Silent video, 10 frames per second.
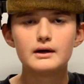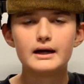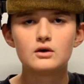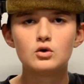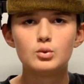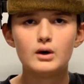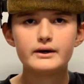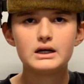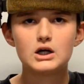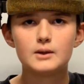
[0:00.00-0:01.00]
A good
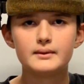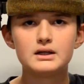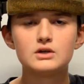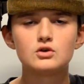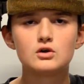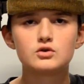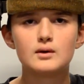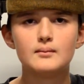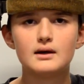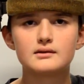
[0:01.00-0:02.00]
welding helmet is also
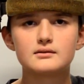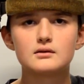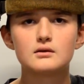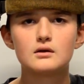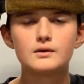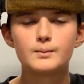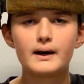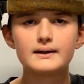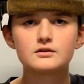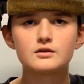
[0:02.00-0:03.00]
a must. The
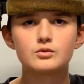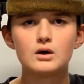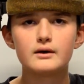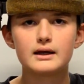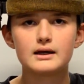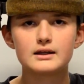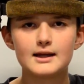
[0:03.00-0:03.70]
brightness of welding can